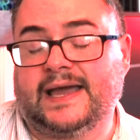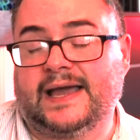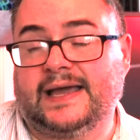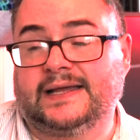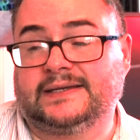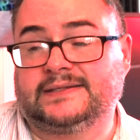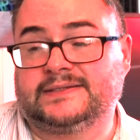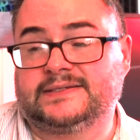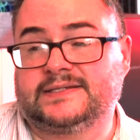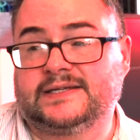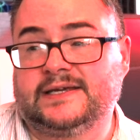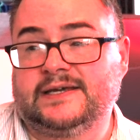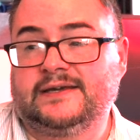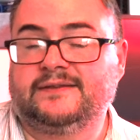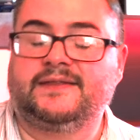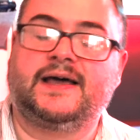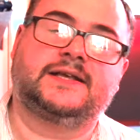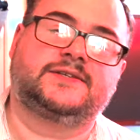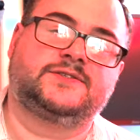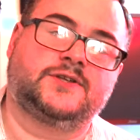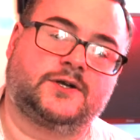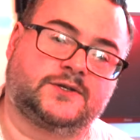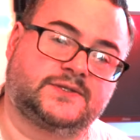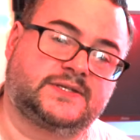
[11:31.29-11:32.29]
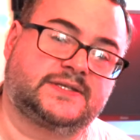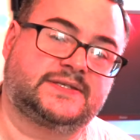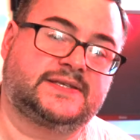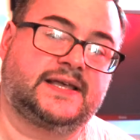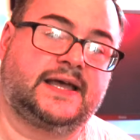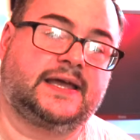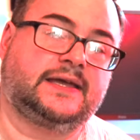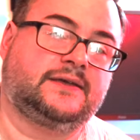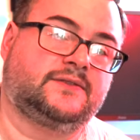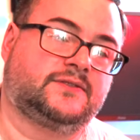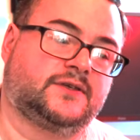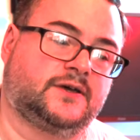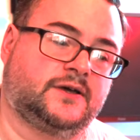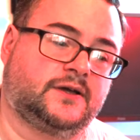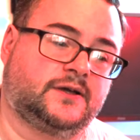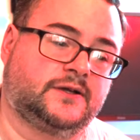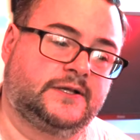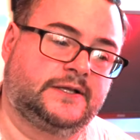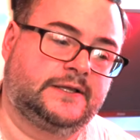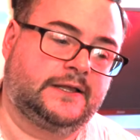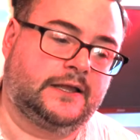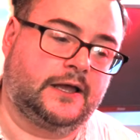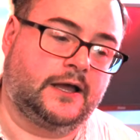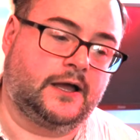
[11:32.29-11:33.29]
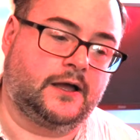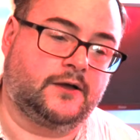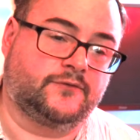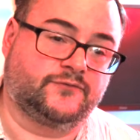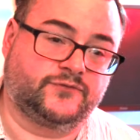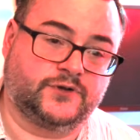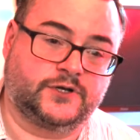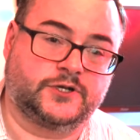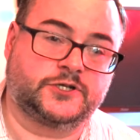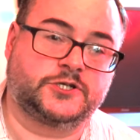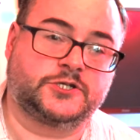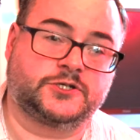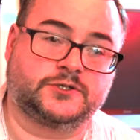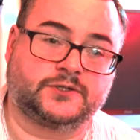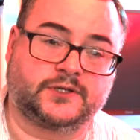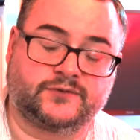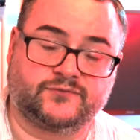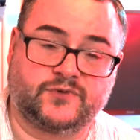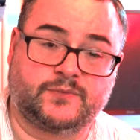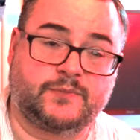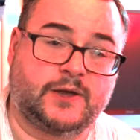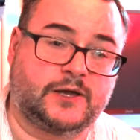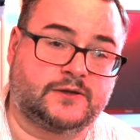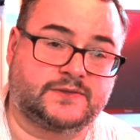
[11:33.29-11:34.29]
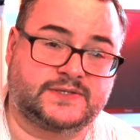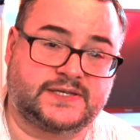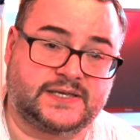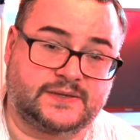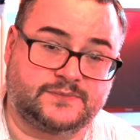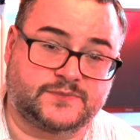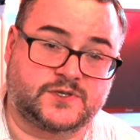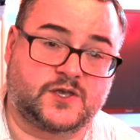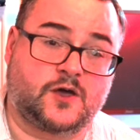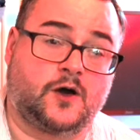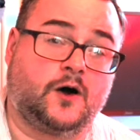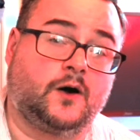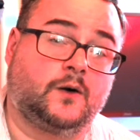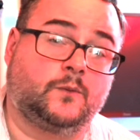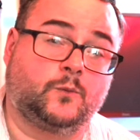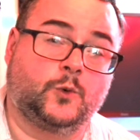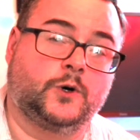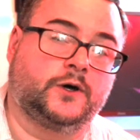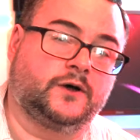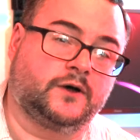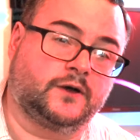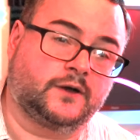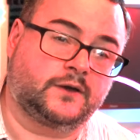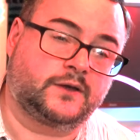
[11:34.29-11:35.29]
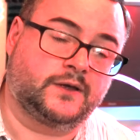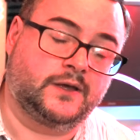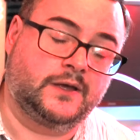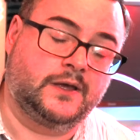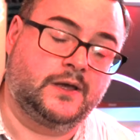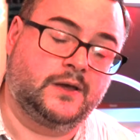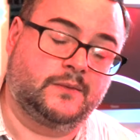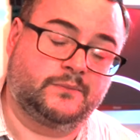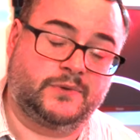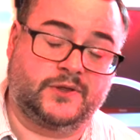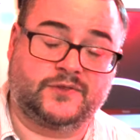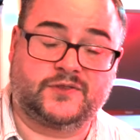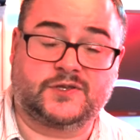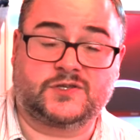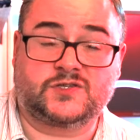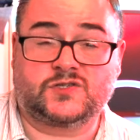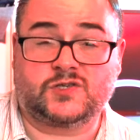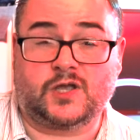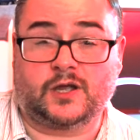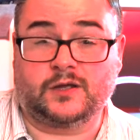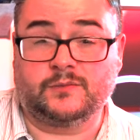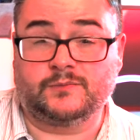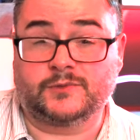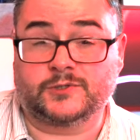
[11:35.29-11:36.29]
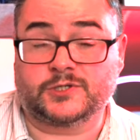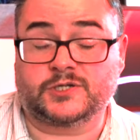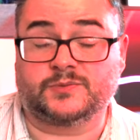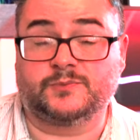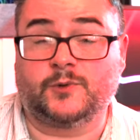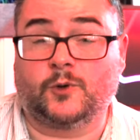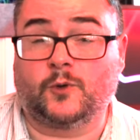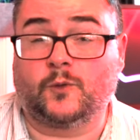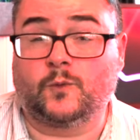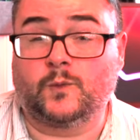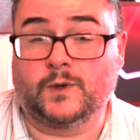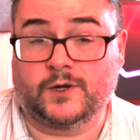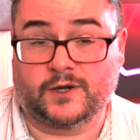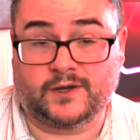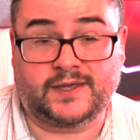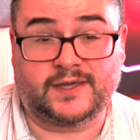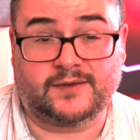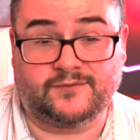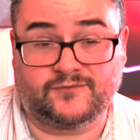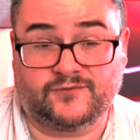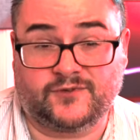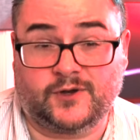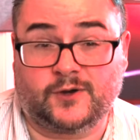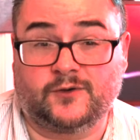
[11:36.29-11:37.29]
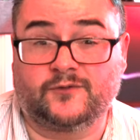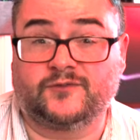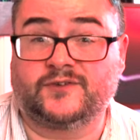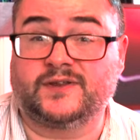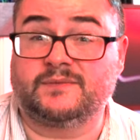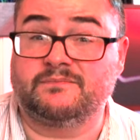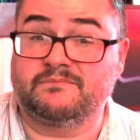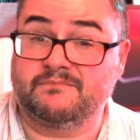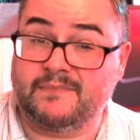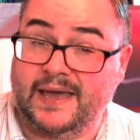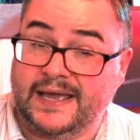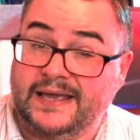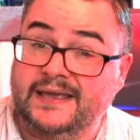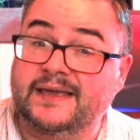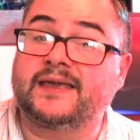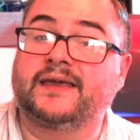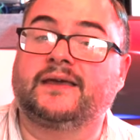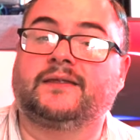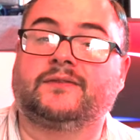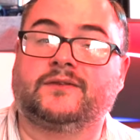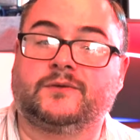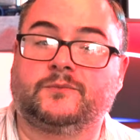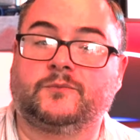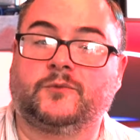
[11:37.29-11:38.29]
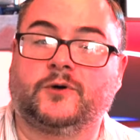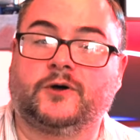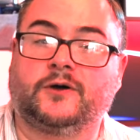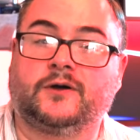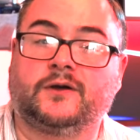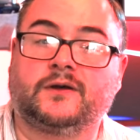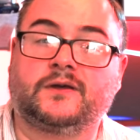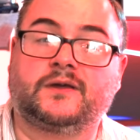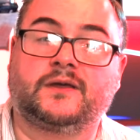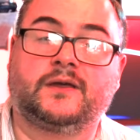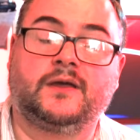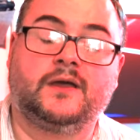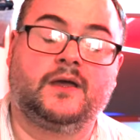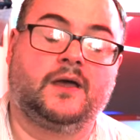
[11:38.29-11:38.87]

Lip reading: And that's not to say that virtual and remote teams can't work, but there's so much more work involved in making them work